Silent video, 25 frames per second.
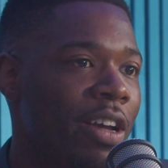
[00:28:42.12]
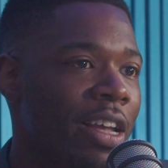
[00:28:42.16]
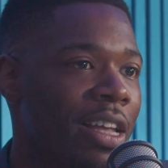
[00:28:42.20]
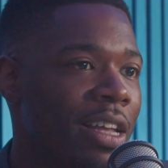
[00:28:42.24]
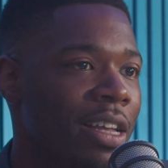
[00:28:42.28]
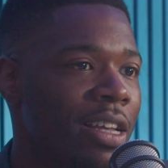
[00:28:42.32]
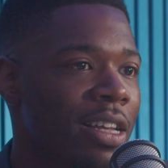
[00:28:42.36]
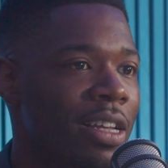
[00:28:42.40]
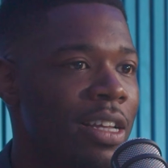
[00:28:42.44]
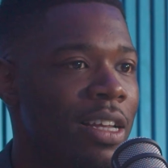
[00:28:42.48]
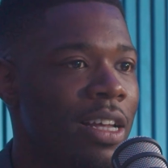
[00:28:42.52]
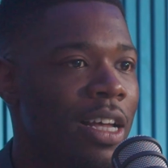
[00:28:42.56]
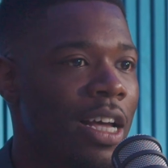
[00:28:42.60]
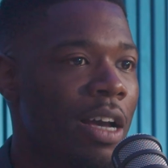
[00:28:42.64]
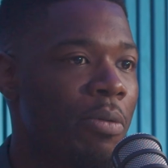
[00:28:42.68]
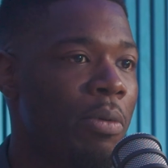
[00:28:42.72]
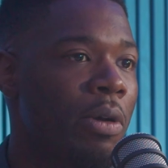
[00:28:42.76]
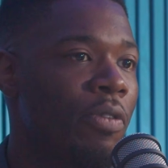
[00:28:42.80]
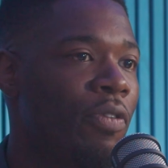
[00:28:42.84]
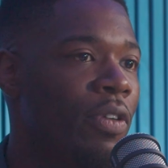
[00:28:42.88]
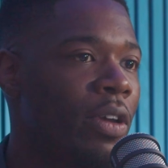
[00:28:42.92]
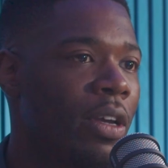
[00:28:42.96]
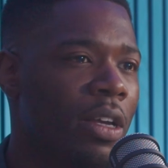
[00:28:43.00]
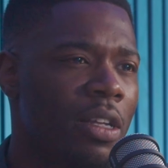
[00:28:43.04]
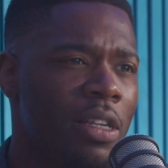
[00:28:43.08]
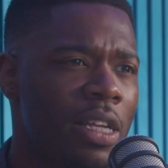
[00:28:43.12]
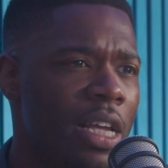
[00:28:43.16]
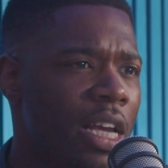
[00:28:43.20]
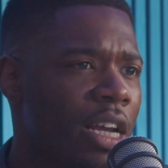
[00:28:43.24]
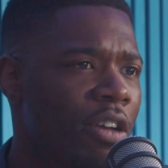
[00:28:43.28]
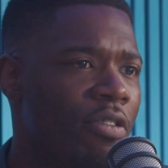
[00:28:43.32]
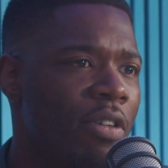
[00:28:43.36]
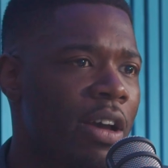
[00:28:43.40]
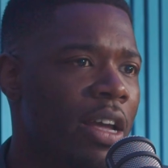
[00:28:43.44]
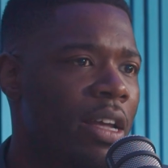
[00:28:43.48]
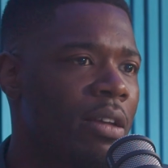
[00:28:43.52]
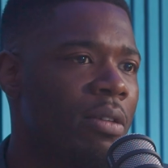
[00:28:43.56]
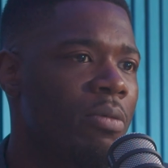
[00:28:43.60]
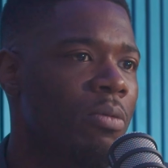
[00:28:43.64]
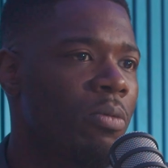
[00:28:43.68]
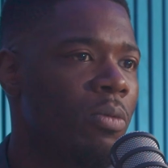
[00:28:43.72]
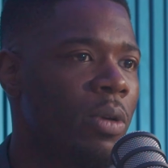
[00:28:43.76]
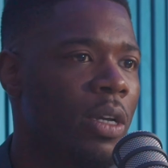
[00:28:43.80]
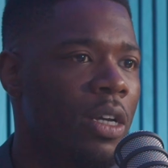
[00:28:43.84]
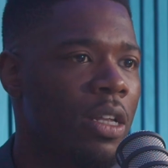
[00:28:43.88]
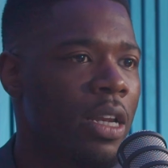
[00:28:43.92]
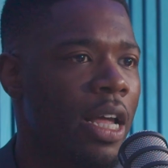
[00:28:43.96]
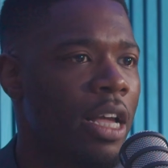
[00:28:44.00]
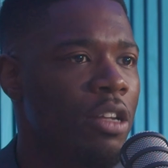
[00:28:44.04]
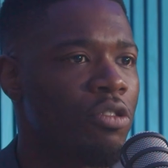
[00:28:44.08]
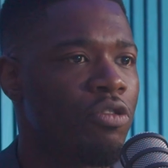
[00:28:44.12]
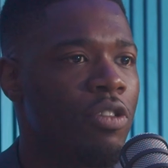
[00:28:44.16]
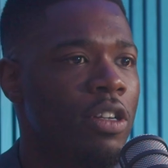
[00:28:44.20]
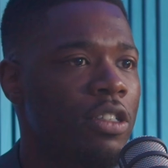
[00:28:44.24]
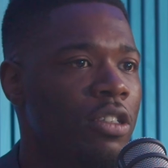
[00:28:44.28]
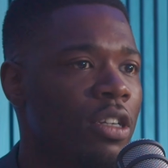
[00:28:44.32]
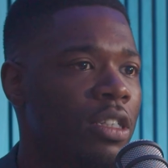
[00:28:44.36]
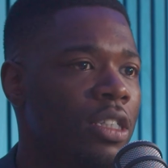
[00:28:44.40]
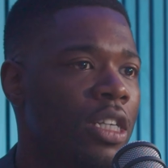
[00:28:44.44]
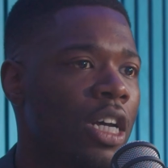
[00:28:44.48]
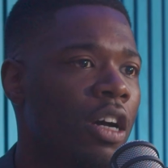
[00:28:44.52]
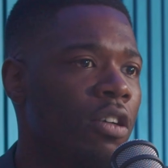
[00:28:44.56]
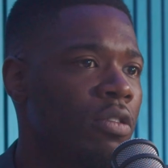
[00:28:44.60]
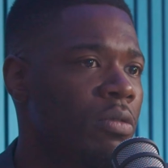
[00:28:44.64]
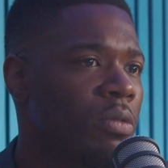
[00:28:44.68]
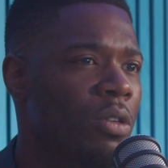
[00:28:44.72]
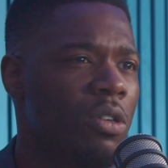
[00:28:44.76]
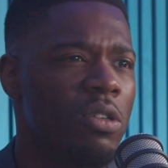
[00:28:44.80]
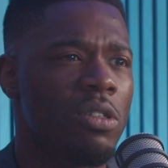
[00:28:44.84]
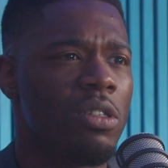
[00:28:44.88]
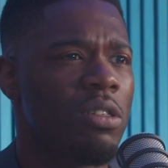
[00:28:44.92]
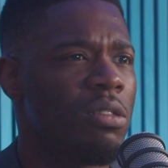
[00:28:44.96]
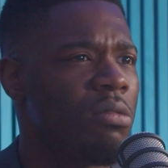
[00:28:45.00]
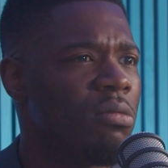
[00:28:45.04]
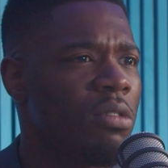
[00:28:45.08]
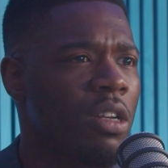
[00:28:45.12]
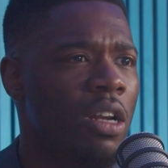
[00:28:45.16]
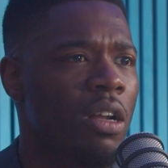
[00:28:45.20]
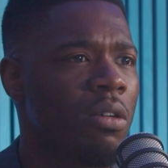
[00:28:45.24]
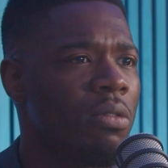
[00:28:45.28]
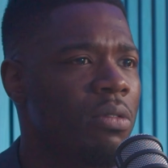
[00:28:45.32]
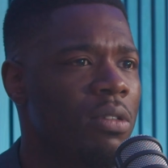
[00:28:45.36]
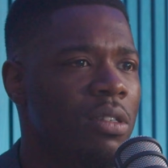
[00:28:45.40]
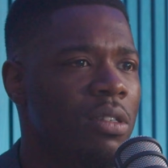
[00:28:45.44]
rate, and we're thinking, yeah, great, we can outstretch ourselves because you know